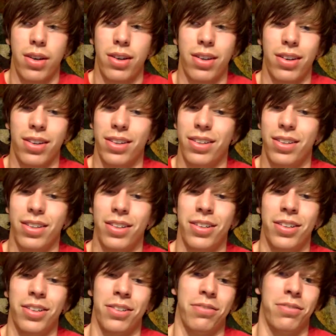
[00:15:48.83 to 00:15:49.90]

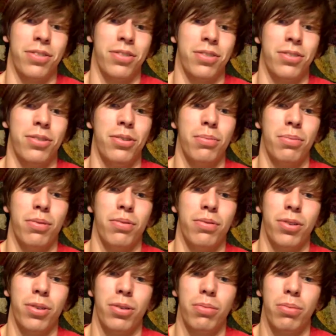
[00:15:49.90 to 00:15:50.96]
You feel stupid for a
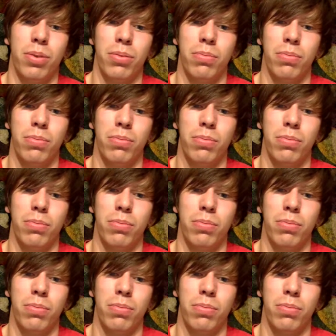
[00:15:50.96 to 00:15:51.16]
little bit,